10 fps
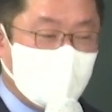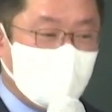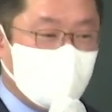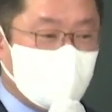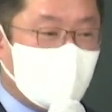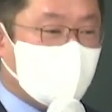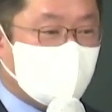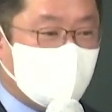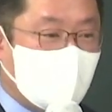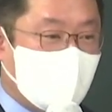You are
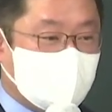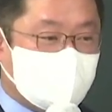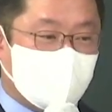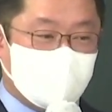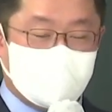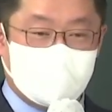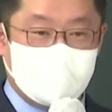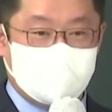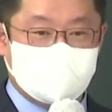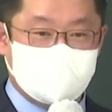the light of the
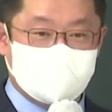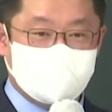world.